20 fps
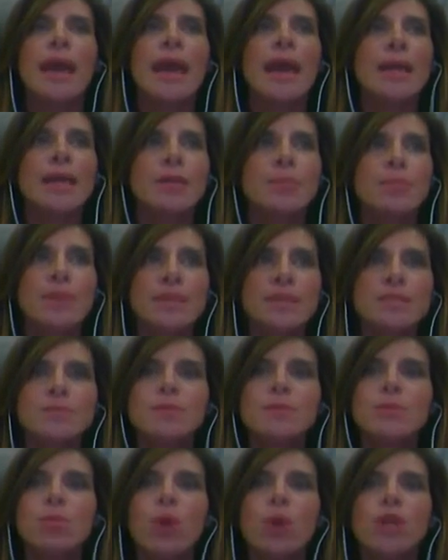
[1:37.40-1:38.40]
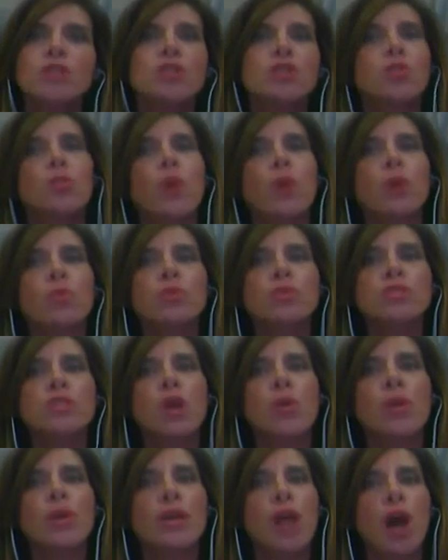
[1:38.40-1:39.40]
And it makes me wonder what was
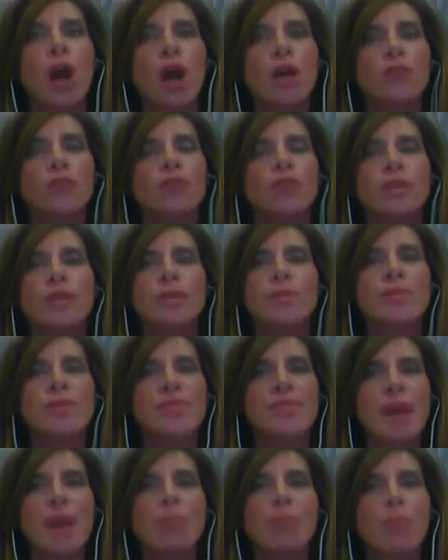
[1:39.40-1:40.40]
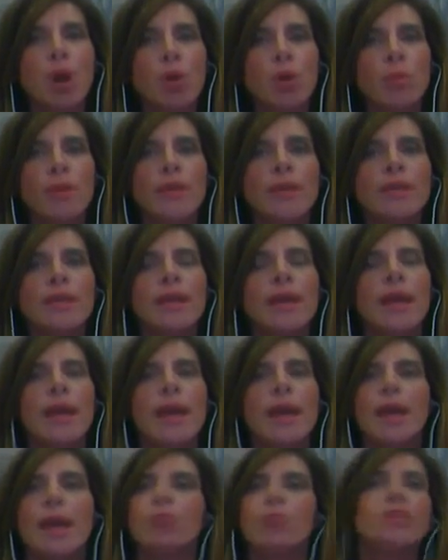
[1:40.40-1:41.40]
going on for him at that moment.
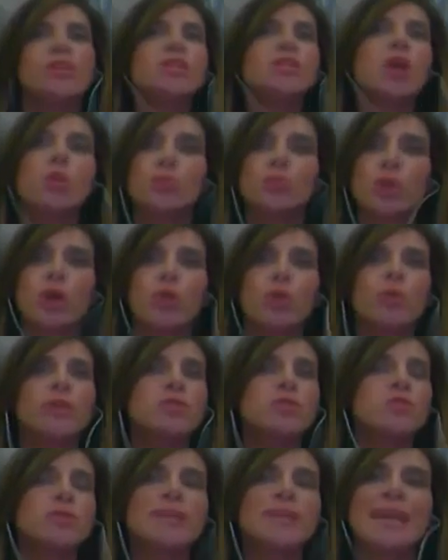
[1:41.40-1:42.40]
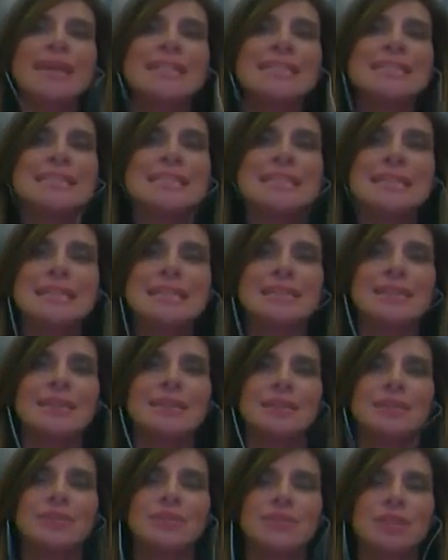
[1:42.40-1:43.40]
And we don't know because we can't see
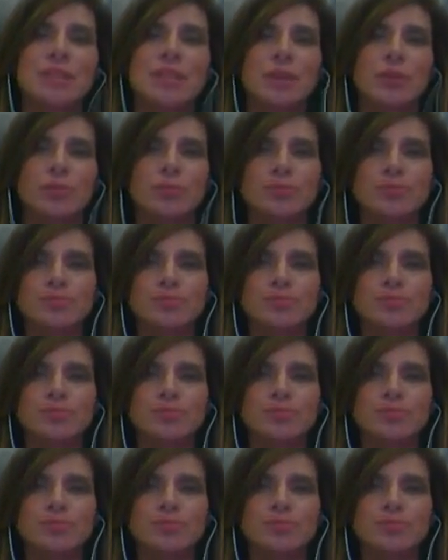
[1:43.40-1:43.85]
anything in the video.